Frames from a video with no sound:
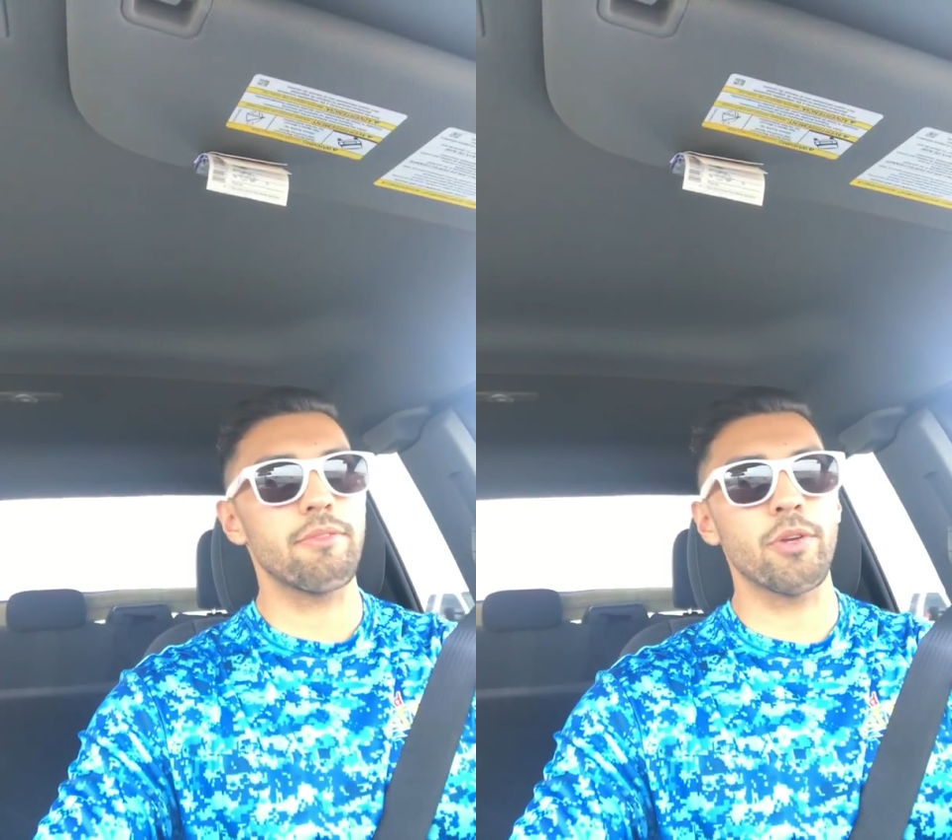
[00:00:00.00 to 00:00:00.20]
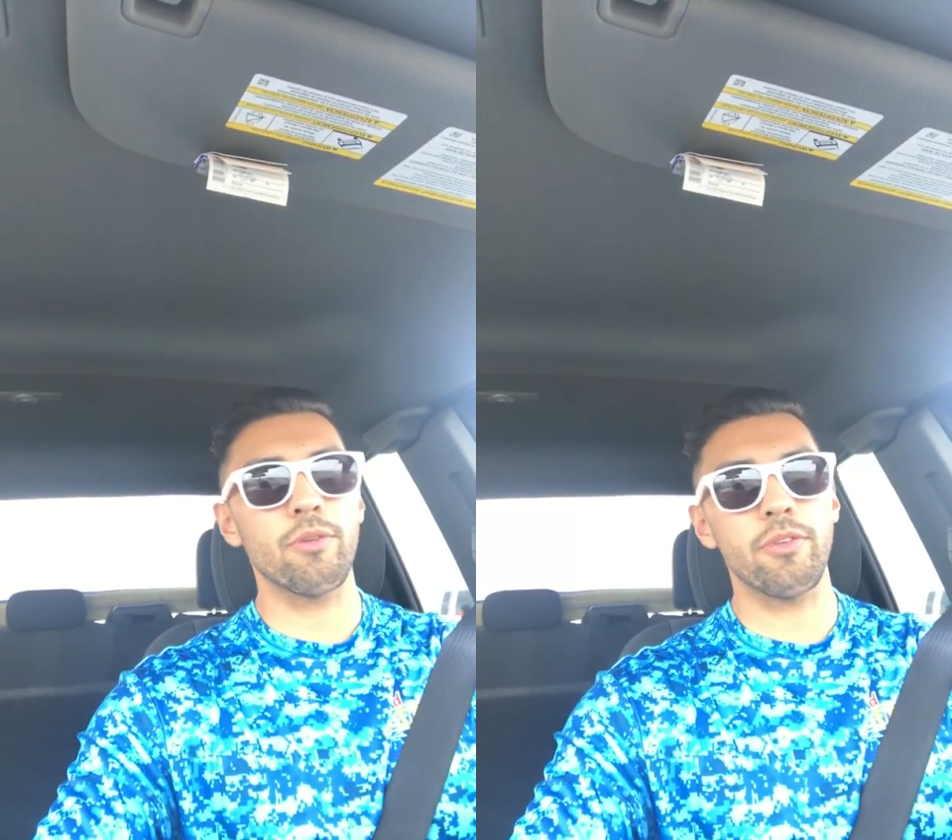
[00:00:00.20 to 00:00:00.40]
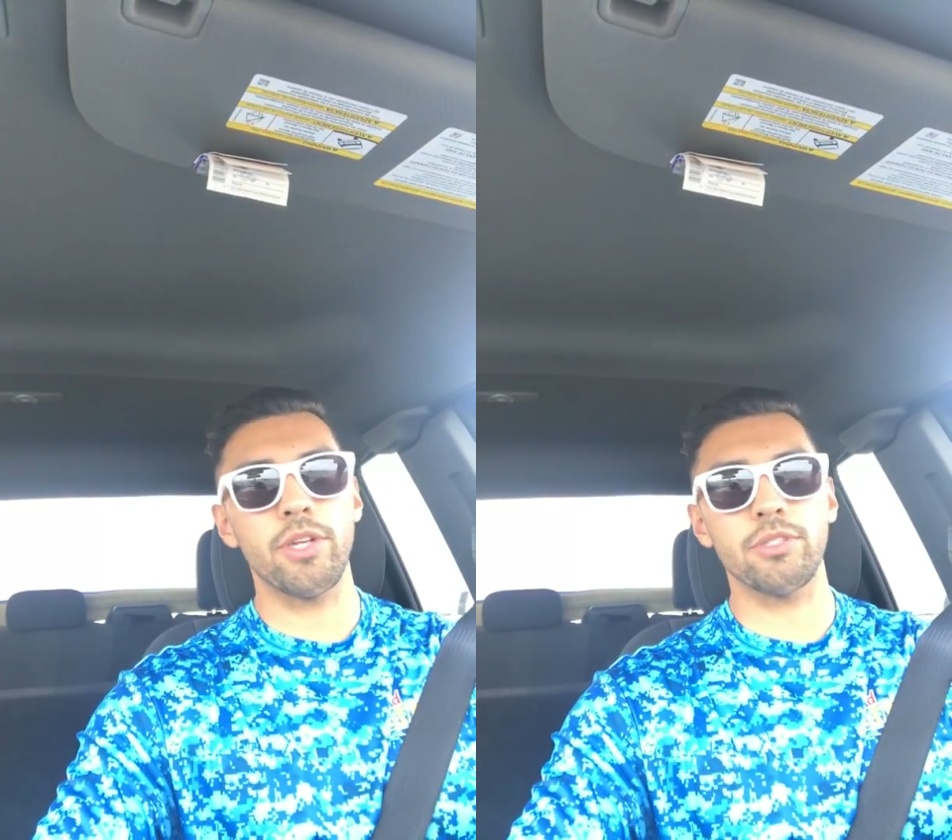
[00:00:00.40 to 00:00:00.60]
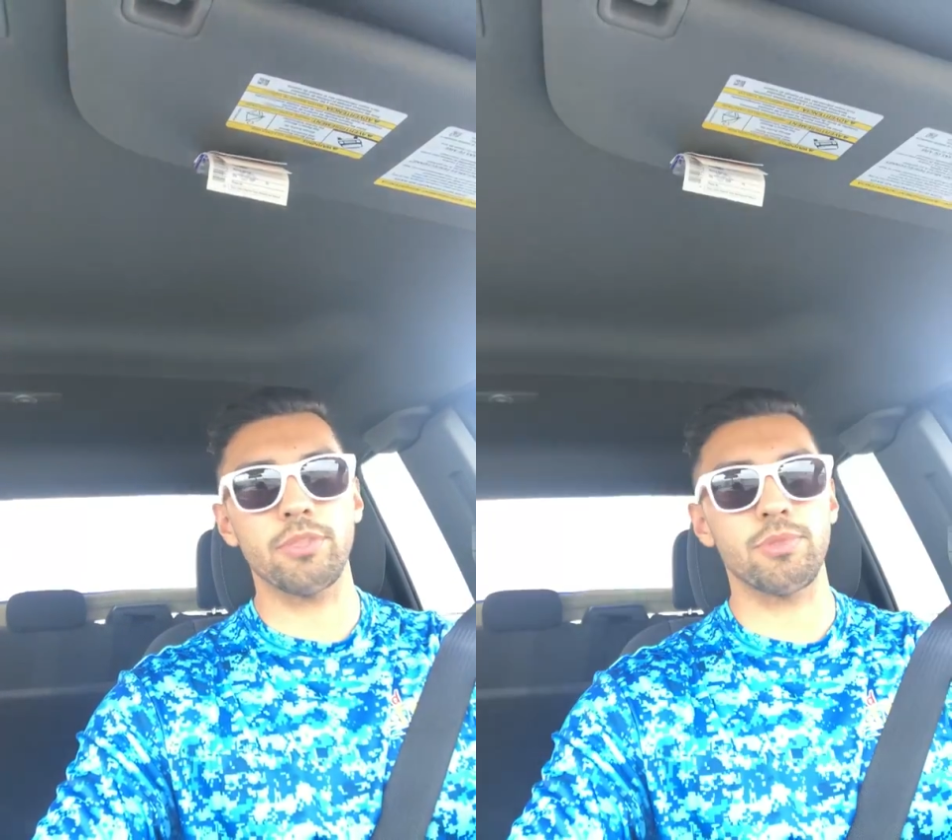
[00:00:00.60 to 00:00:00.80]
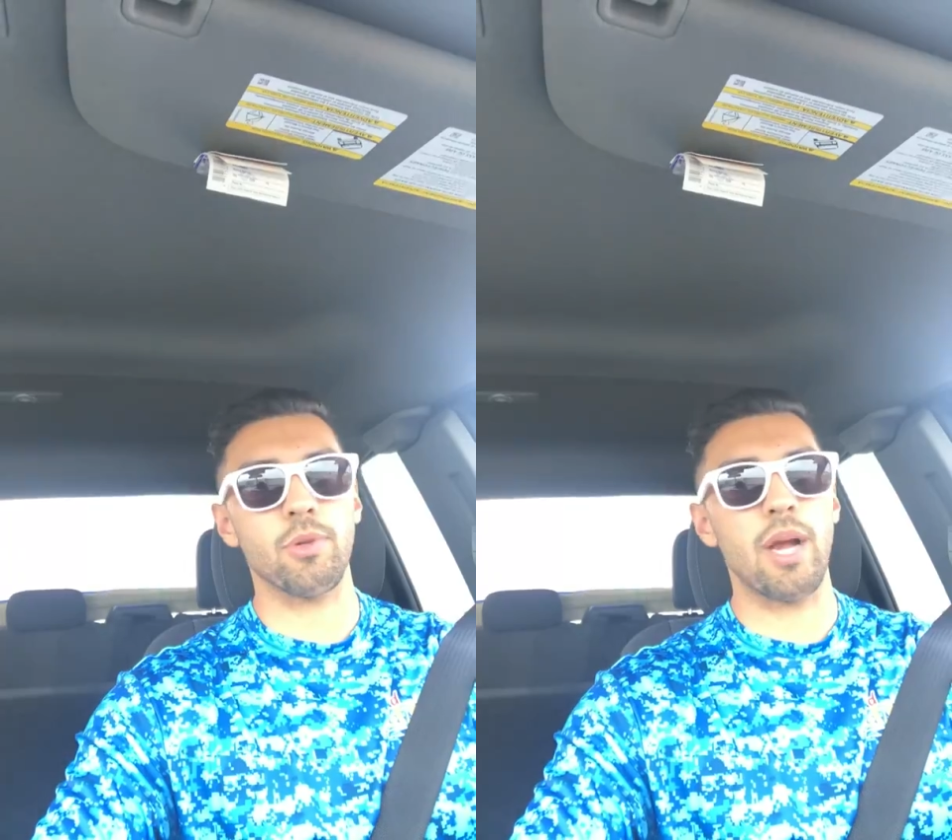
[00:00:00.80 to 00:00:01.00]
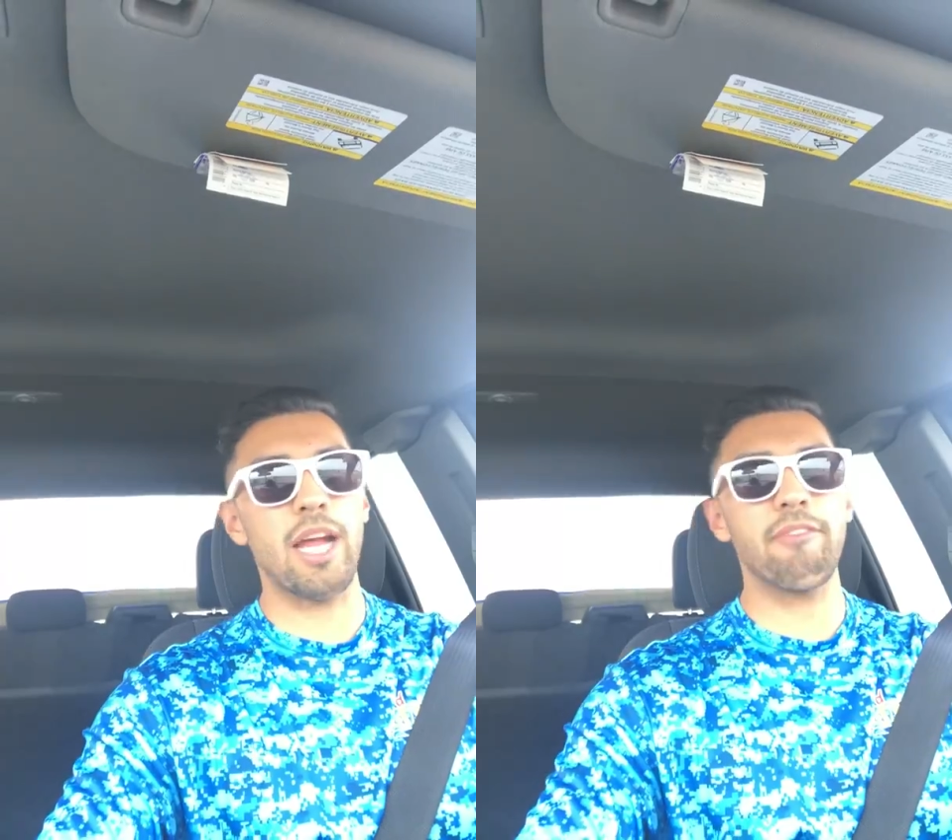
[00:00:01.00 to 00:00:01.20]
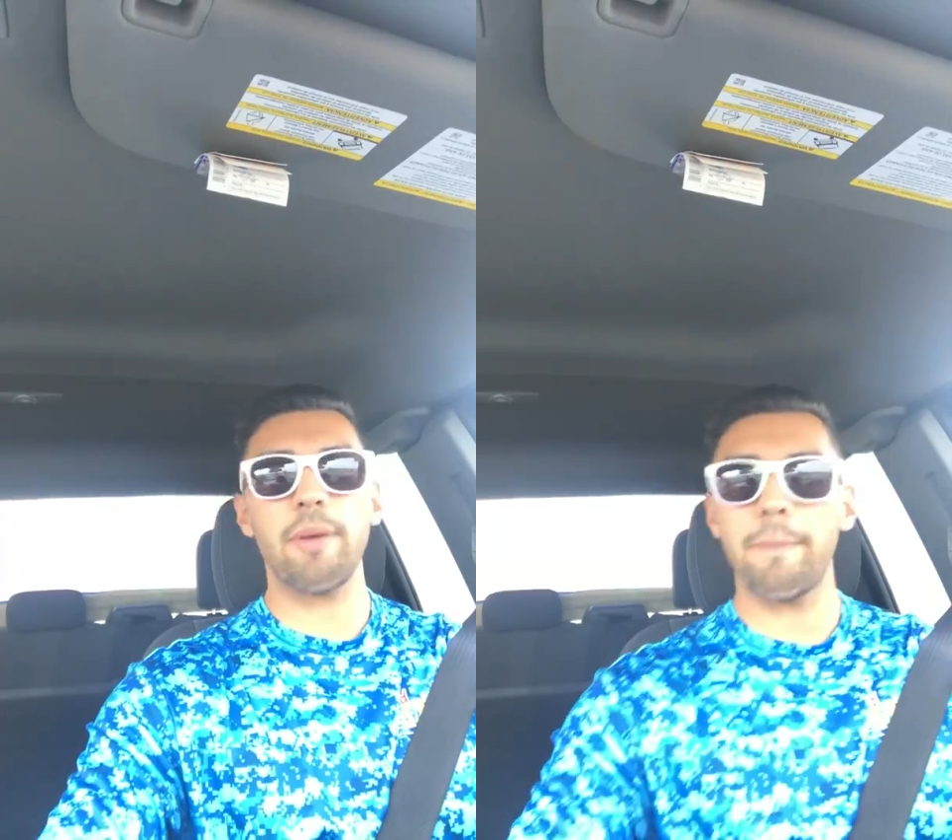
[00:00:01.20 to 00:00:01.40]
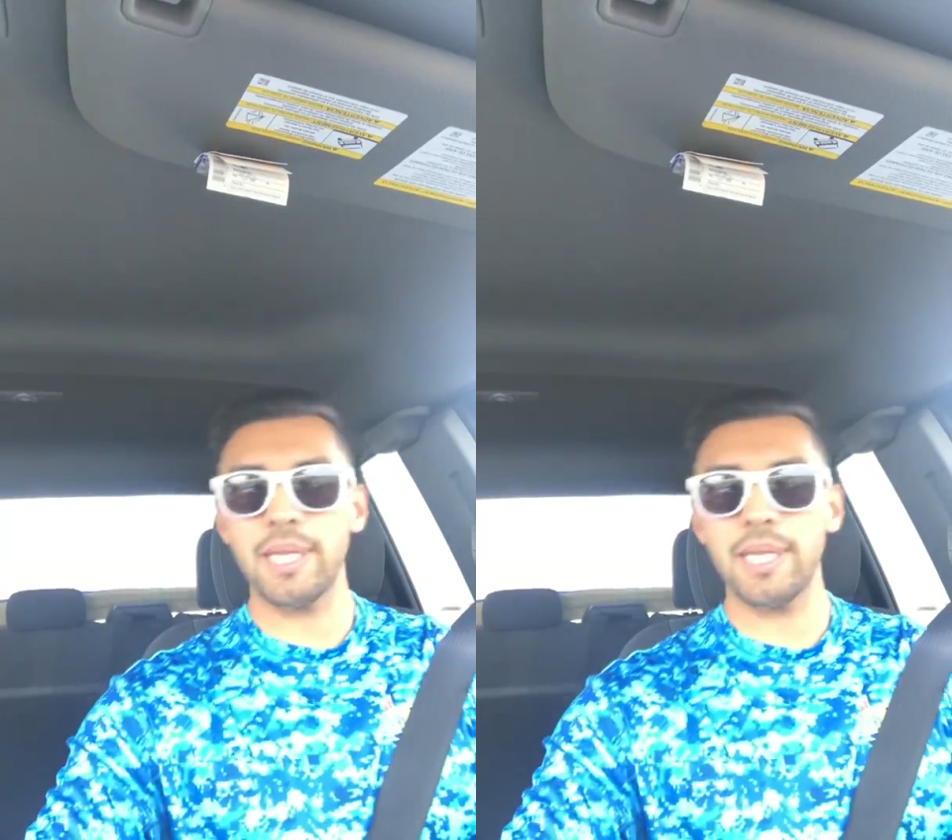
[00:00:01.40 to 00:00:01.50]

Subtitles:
Feel free to subscribe,